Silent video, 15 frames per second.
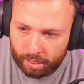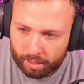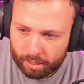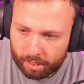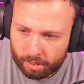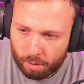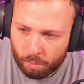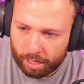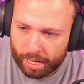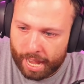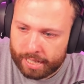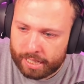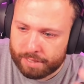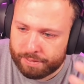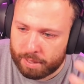what
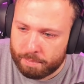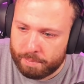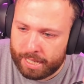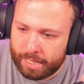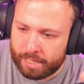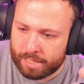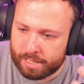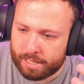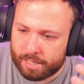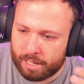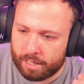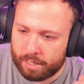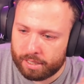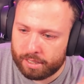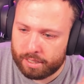any of it means
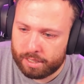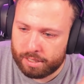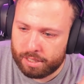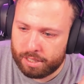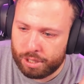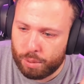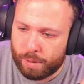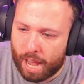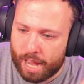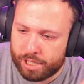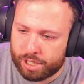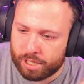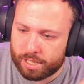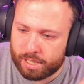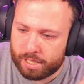to you guys
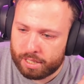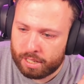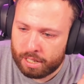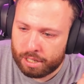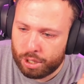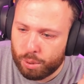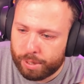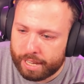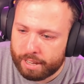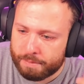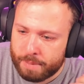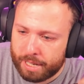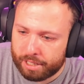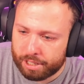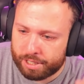just you give
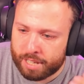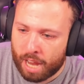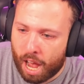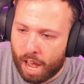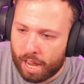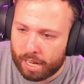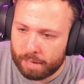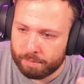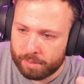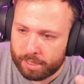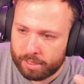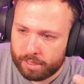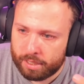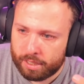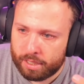me your time.
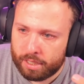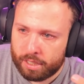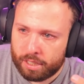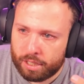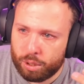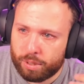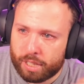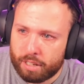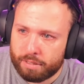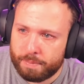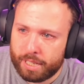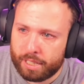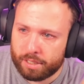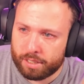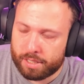You give
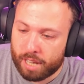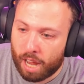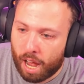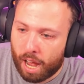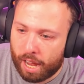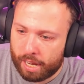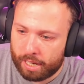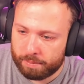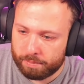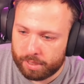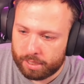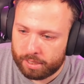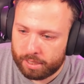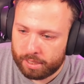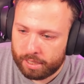me your time.
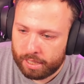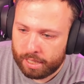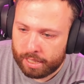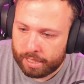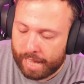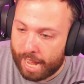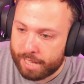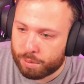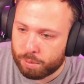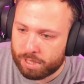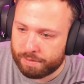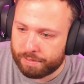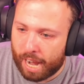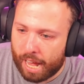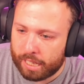That's what's
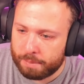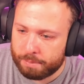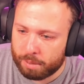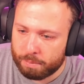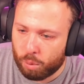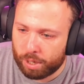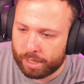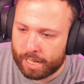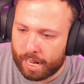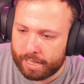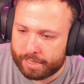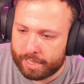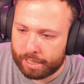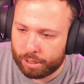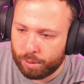valuable more than
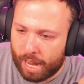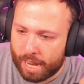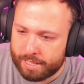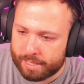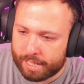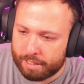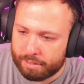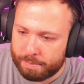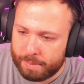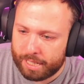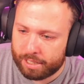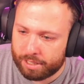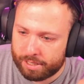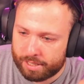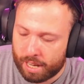anything. You guys give me
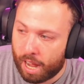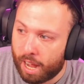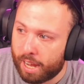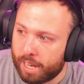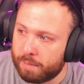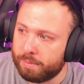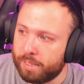your time.